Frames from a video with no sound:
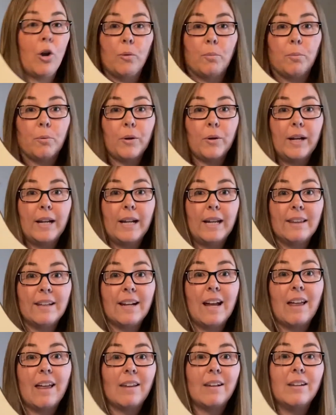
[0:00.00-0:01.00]
pretty
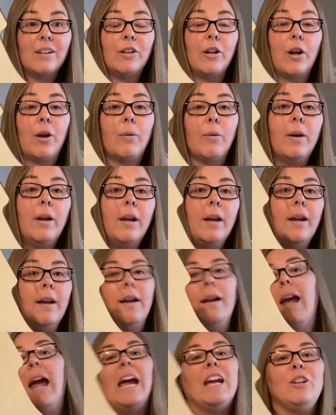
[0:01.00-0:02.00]
that
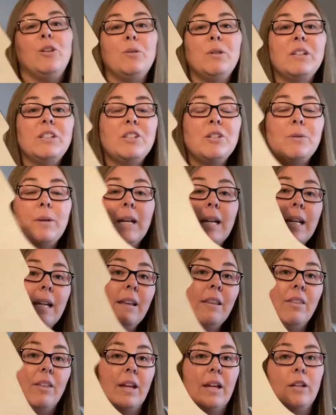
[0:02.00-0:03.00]
and you could do
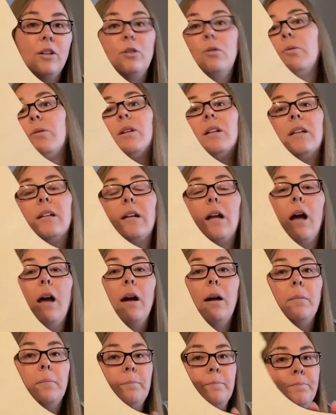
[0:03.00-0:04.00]
anything. You could,
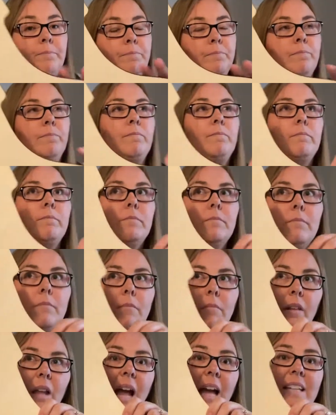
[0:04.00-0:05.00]

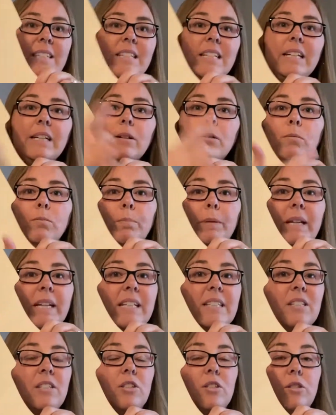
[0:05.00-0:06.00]
I seen a big
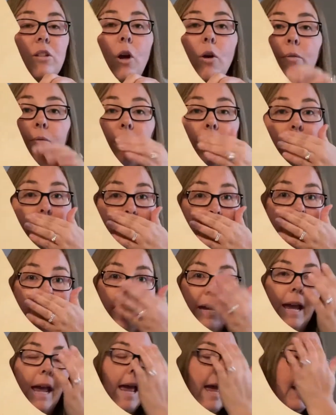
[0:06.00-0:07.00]
snowflake that they
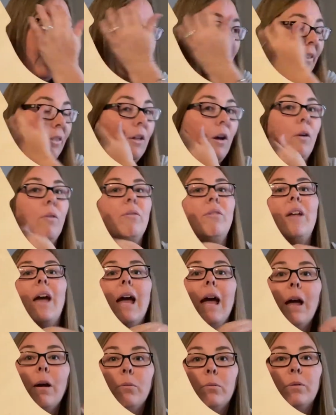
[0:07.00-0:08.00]
had and I thought
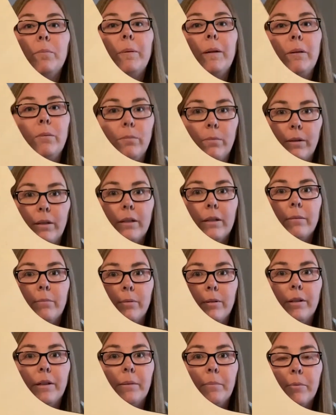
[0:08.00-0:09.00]
that would be really,
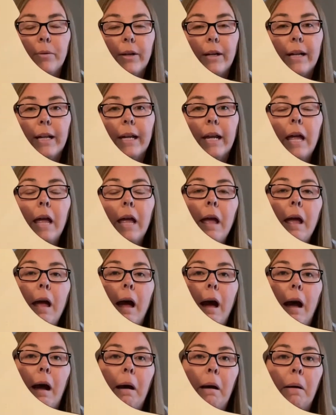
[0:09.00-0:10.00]
really pretty.
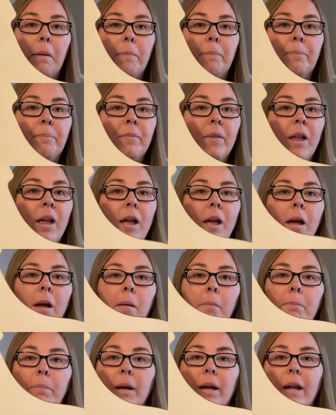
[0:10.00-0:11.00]

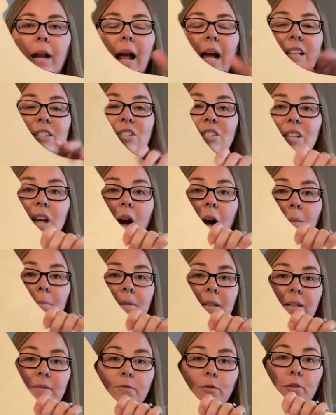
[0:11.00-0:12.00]
But I just
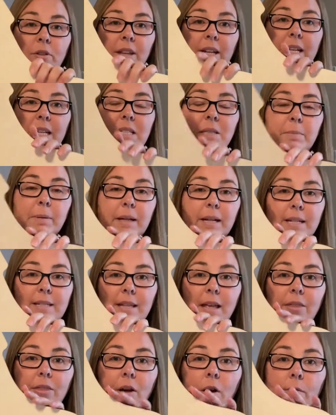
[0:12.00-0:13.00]
opted for this because I
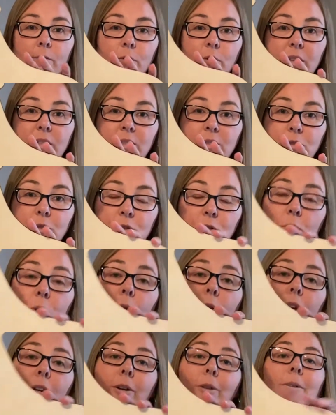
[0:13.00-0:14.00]
thought for this
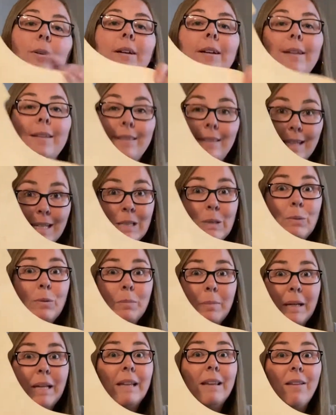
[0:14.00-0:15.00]
tutorial, this one would
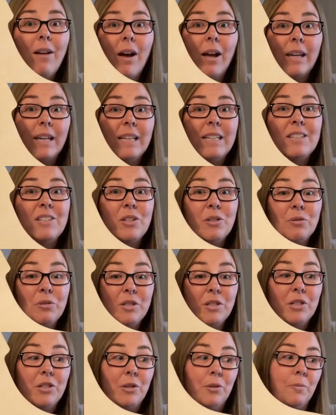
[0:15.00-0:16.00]
be a lot easier to
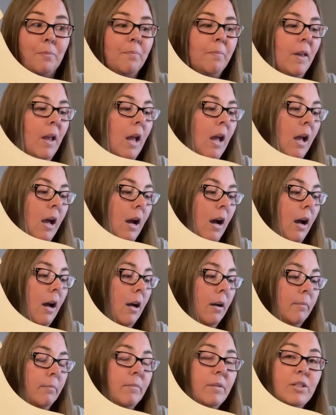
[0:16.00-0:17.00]
do.
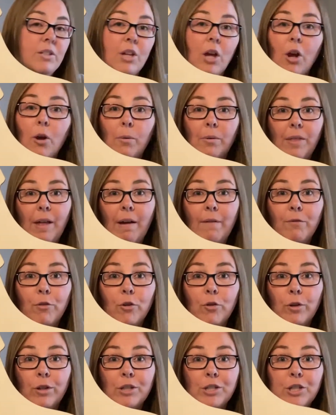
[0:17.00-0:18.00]
So without
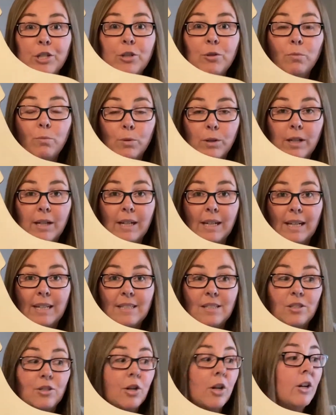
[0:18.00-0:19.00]
further ado, we're gonna get
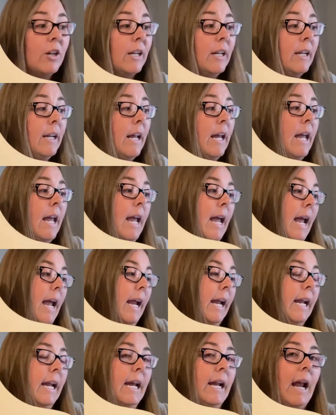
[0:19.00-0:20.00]
started
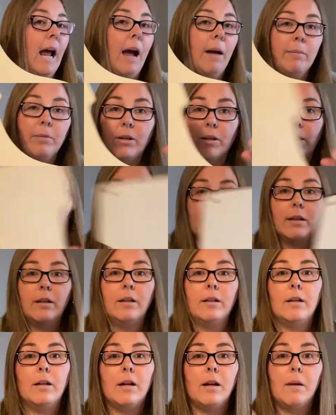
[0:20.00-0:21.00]
and I'm gonna
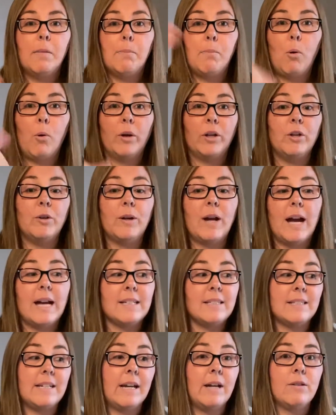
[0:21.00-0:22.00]
point you guys
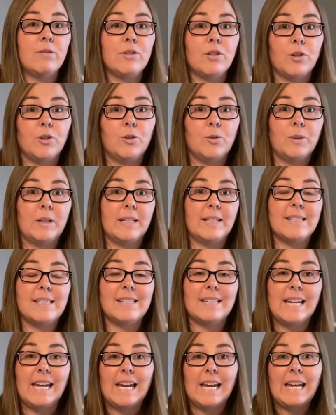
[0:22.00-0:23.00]
down so you can
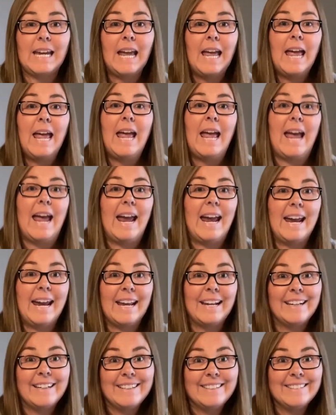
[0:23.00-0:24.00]
see
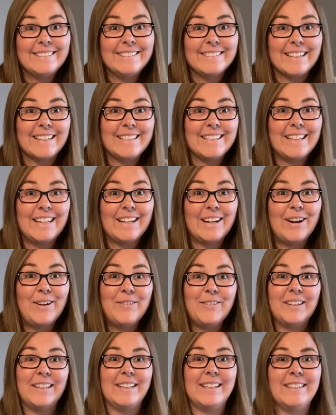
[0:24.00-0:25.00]
and let's get
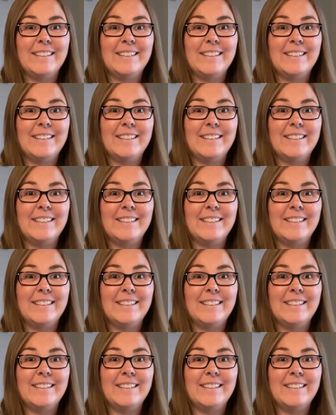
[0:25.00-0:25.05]
going.